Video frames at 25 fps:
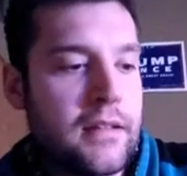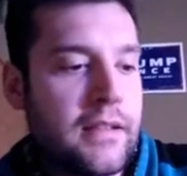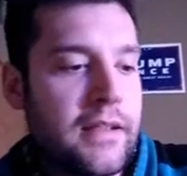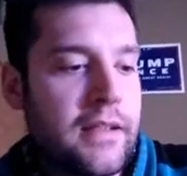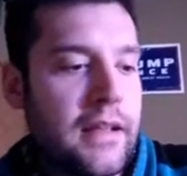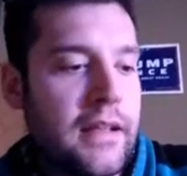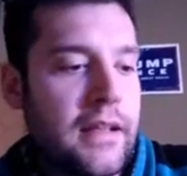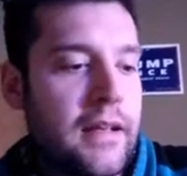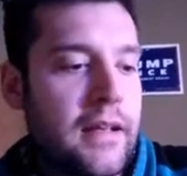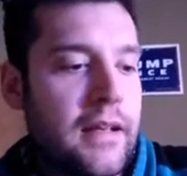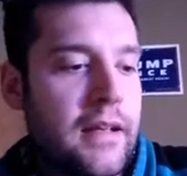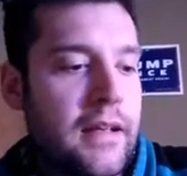
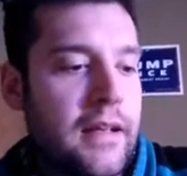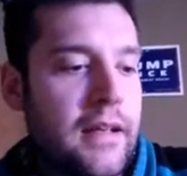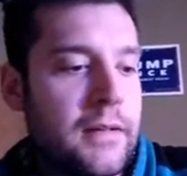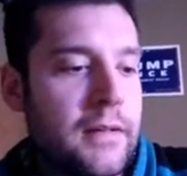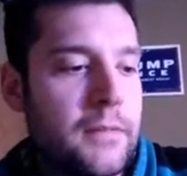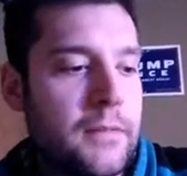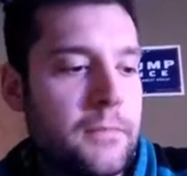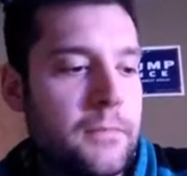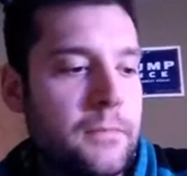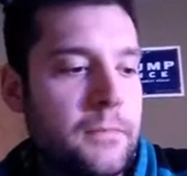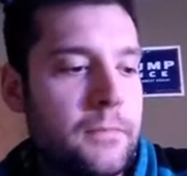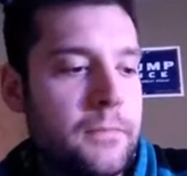that,
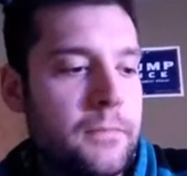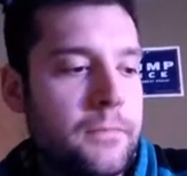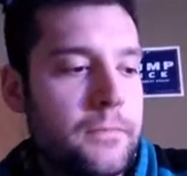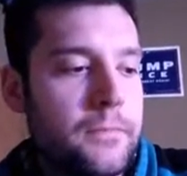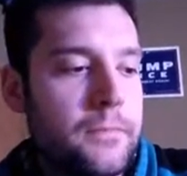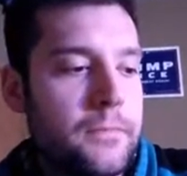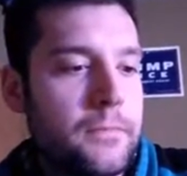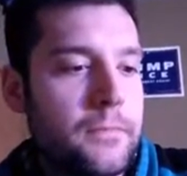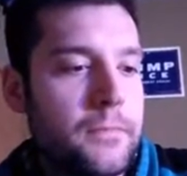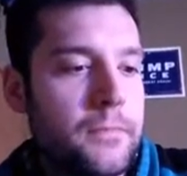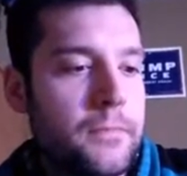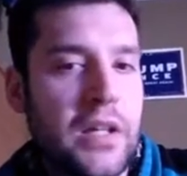
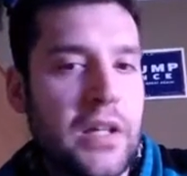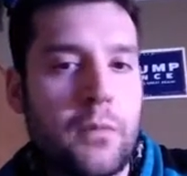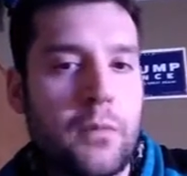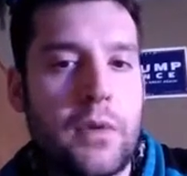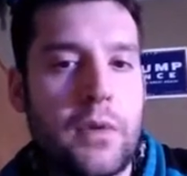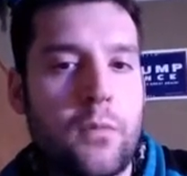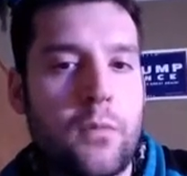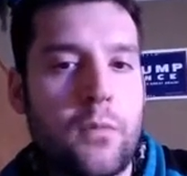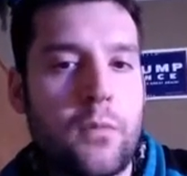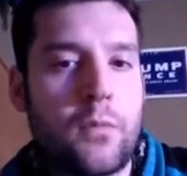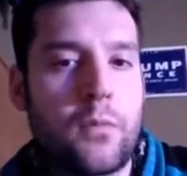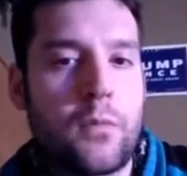like,
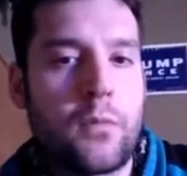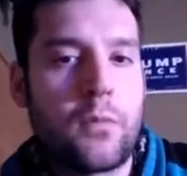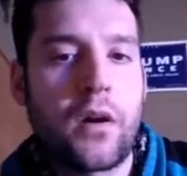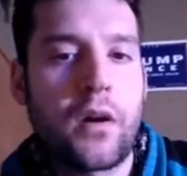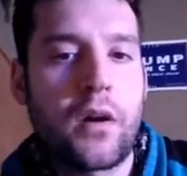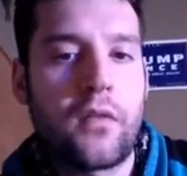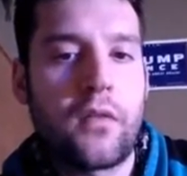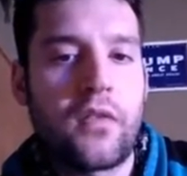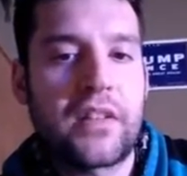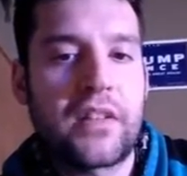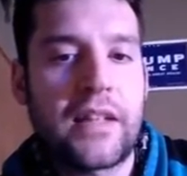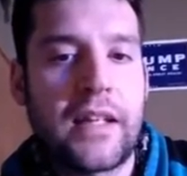we weren't
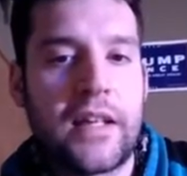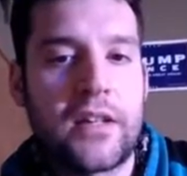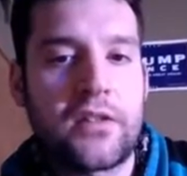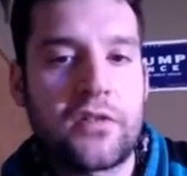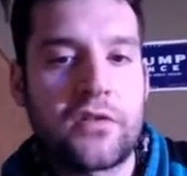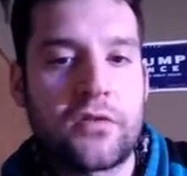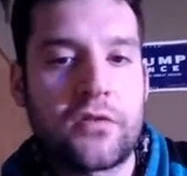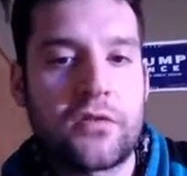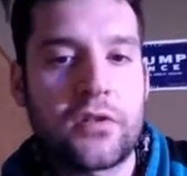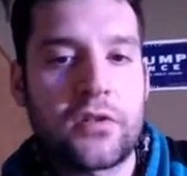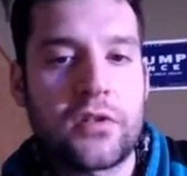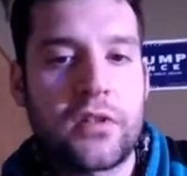perfect
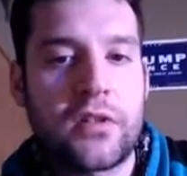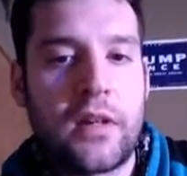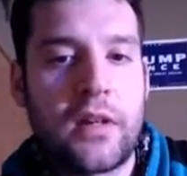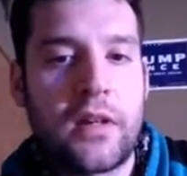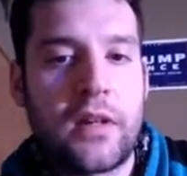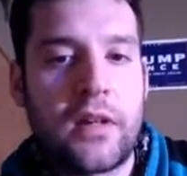angels.